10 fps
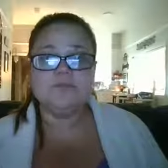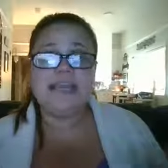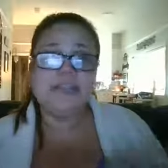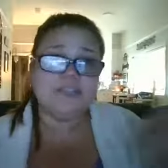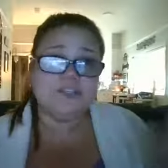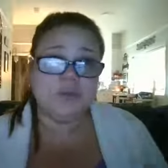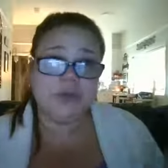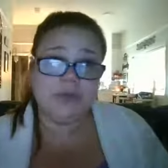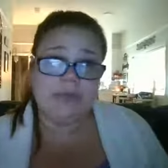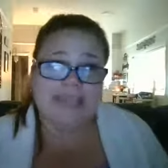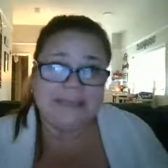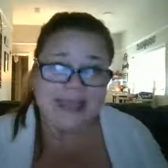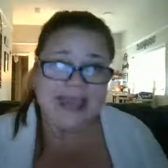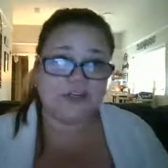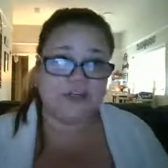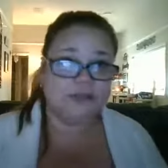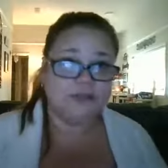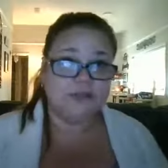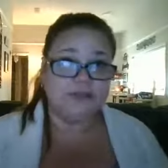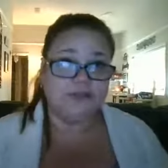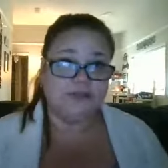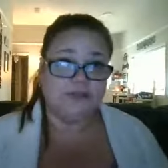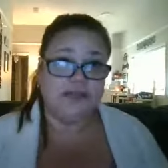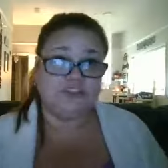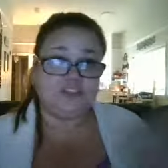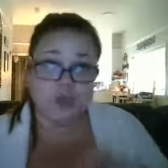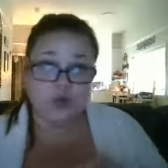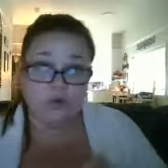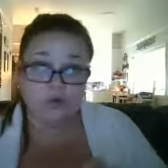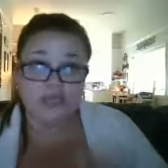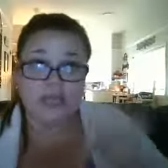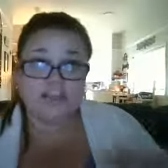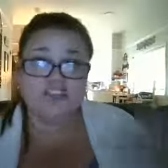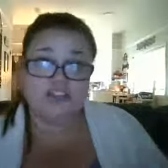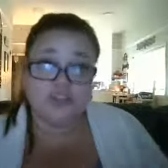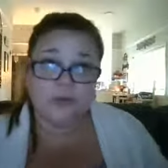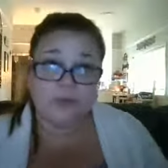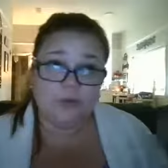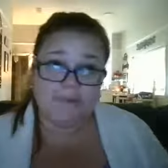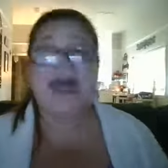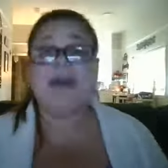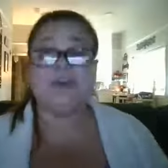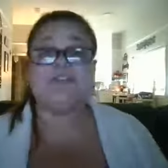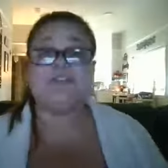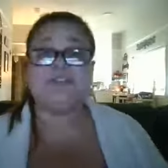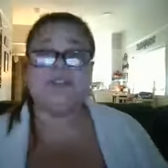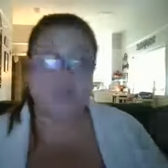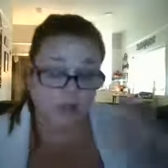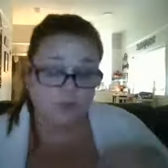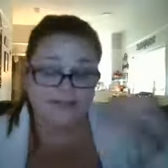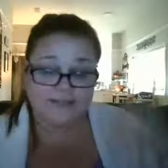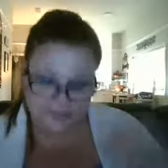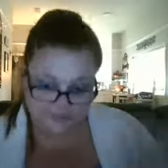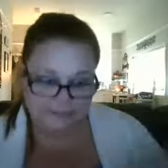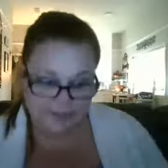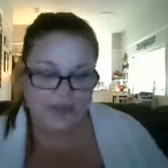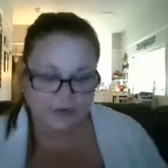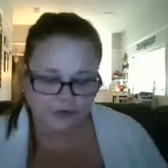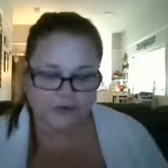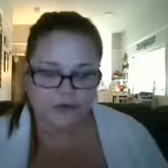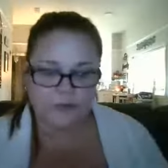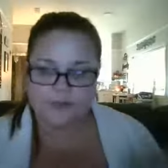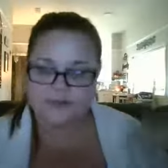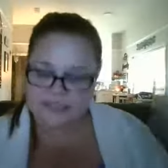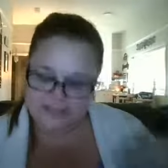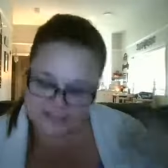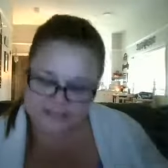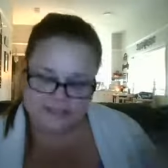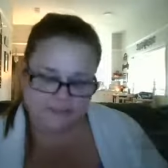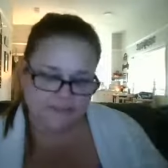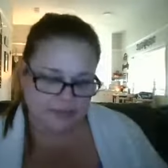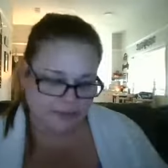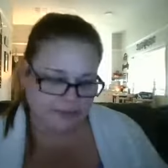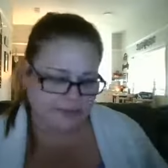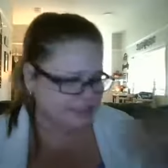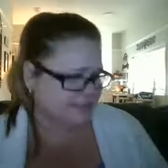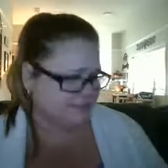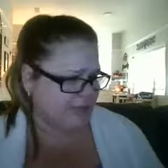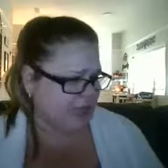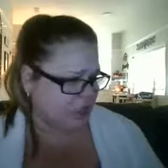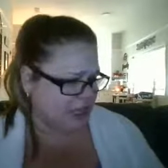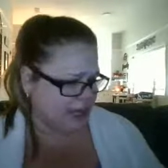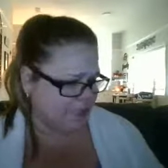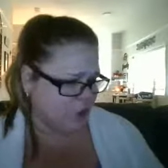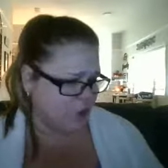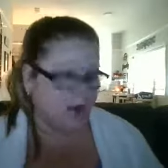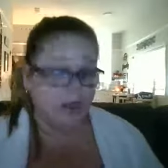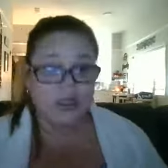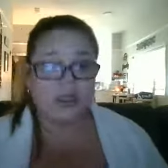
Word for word: And this is where you make it matter. And so you got to start doing what matters, not what doesn't matter. You know, we always say this doesn't matter. It doesn't matter anymore.